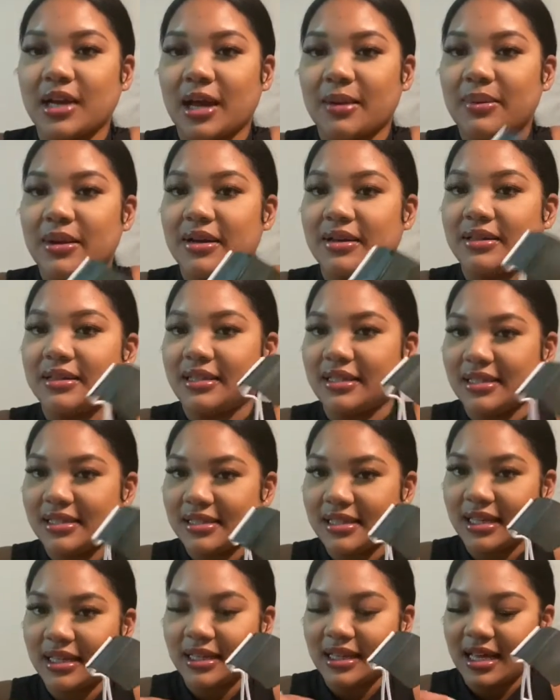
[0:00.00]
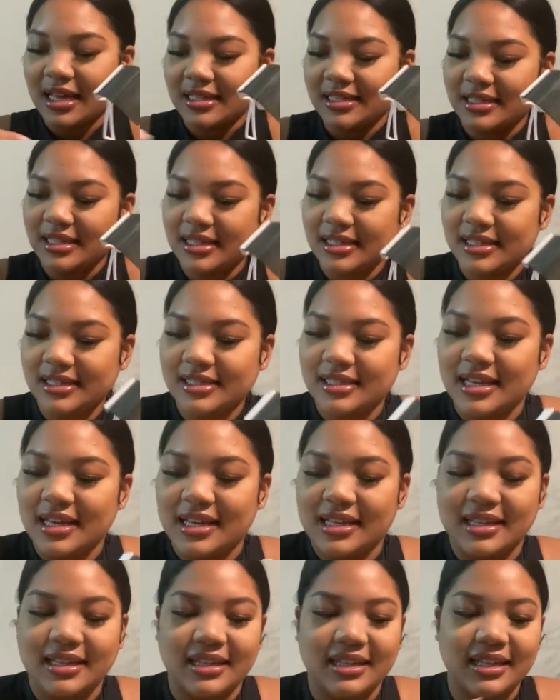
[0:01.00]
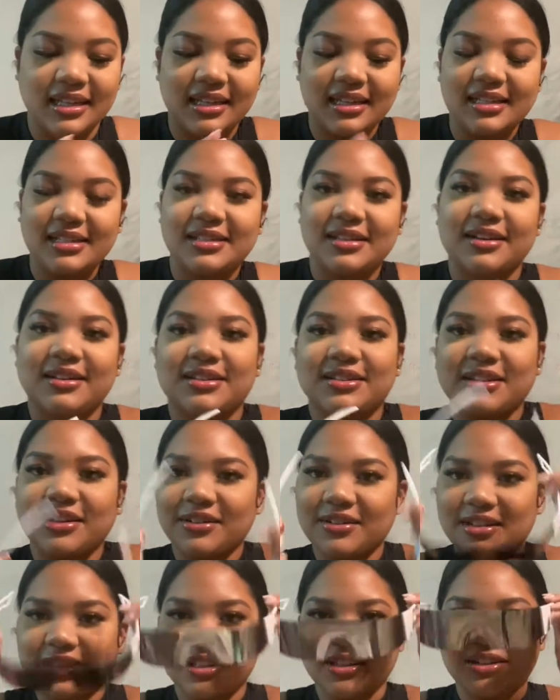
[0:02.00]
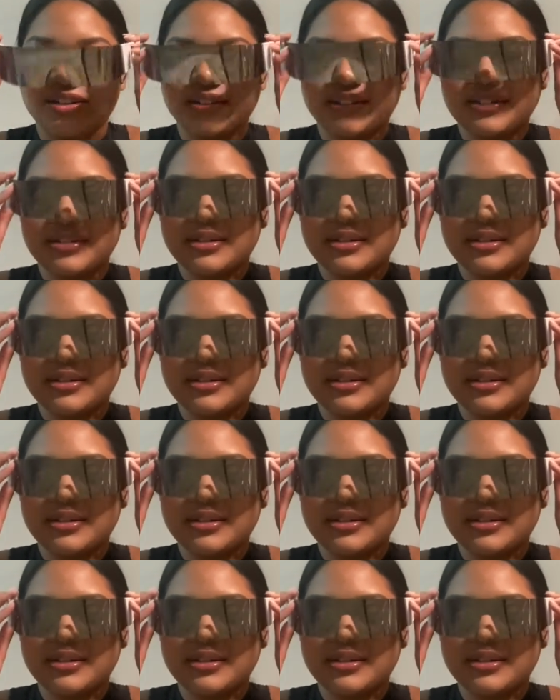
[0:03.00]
I paired these sunglasses. These are so cute.